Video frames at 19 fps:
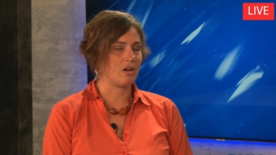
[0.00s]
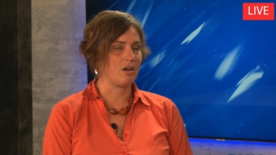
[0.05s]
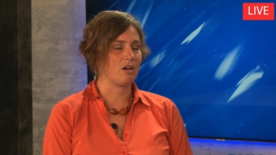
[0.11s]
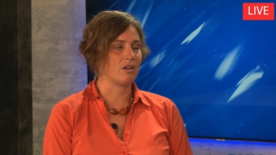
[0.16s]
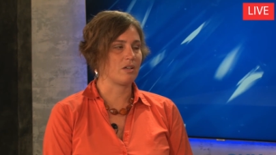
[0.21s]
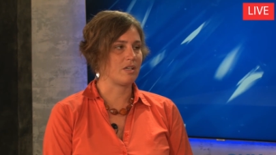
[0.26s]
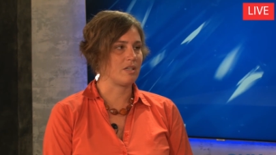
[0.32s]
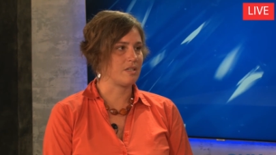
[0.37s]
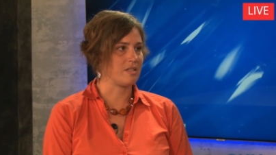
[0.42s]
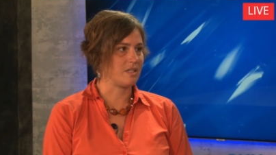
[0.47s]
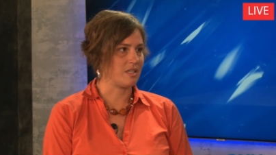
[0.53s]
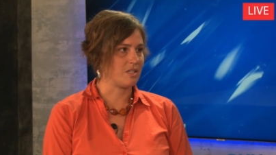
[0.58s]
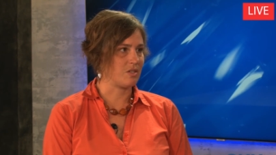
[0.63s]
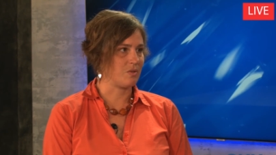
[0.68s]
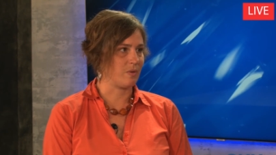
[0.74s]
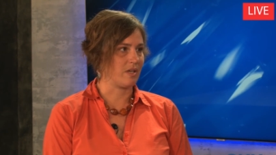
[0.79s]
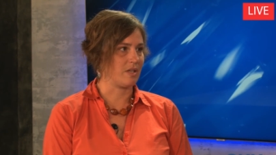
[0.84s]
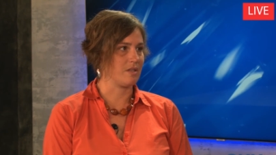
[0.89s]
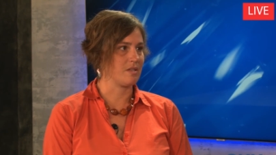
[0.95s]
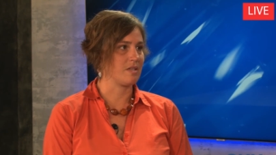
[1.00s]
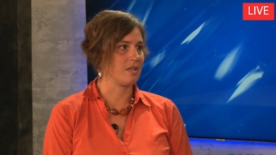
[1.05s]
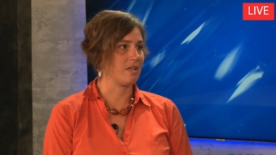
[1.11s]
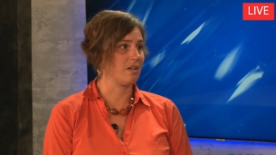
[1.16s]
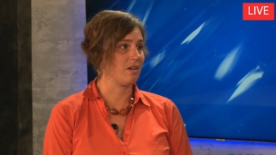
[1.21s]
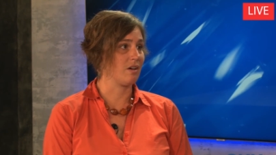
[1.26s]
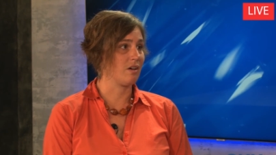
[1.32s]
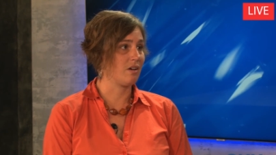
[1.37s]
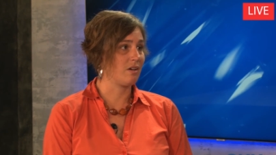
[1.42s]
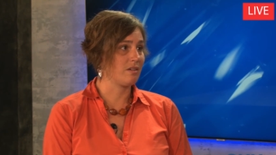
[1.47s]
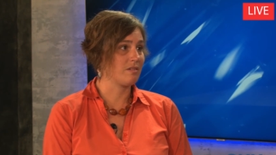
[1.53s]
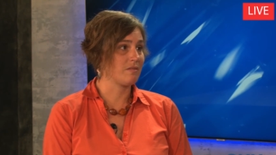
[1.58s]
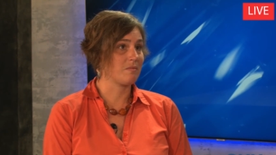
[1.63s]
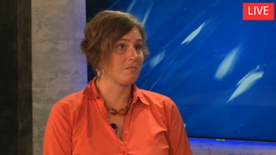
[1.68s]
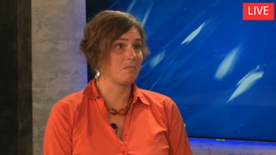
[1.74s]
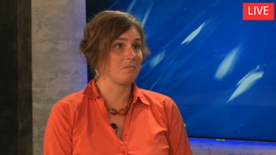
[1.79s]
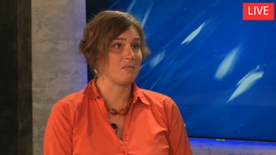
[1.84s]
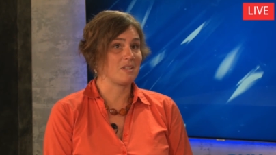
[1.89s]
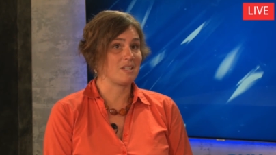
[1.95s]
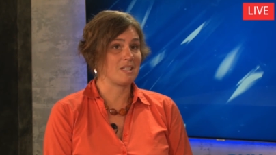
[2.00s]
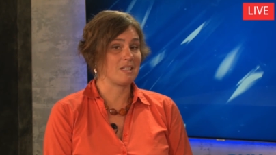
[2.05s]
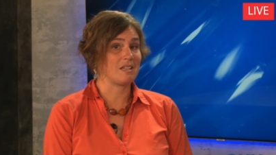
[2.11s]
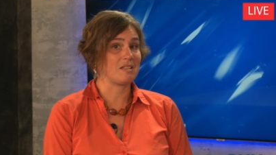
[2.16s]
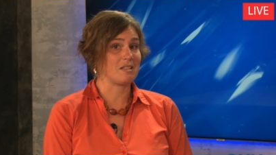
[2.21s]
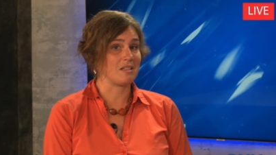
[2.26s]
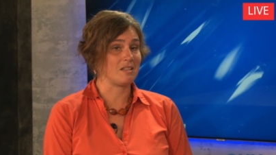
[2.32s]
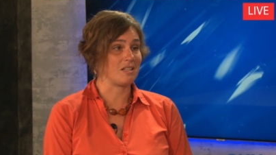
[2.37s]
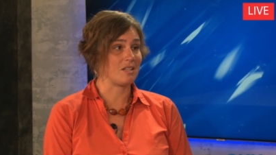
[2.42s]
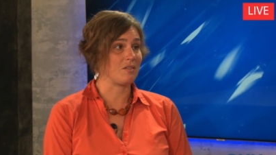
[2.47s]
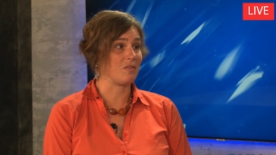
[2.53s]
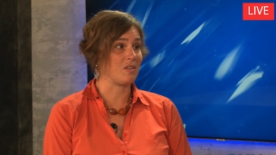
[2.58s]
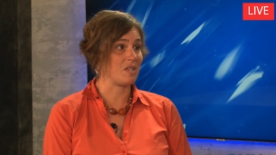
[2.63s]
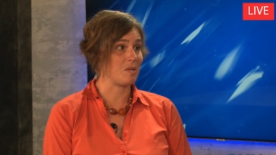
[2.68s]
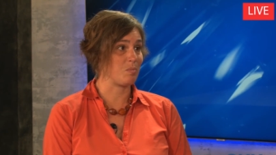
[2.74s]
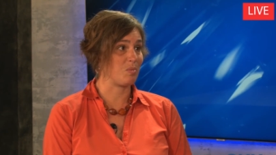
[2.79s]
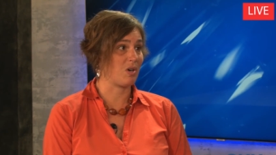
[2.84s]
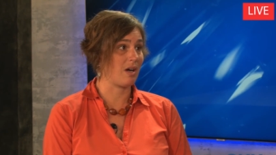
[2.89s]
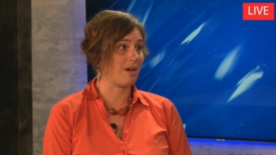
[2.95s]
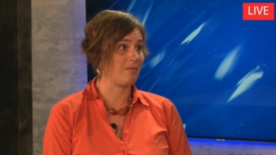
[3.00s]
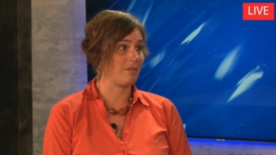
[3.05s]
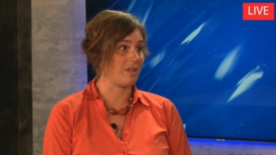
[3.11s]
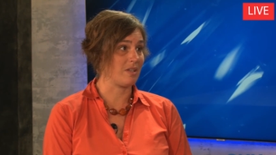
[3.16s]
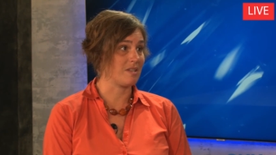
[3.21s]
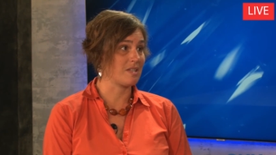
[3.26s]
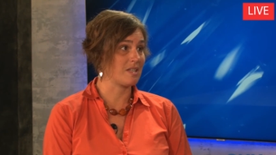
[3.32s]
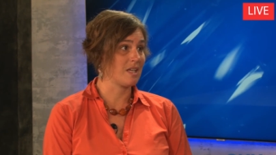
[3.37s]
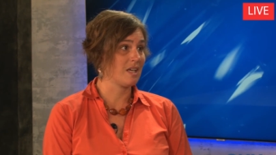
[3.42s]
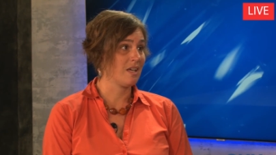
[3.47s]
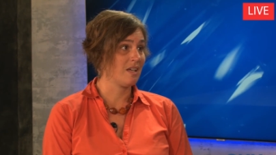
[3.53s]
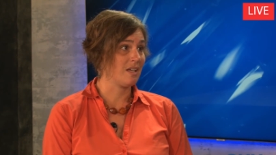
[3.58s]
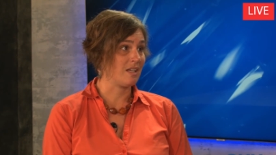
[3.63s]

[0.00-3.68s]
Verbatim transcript: all constituents and all citizens of this province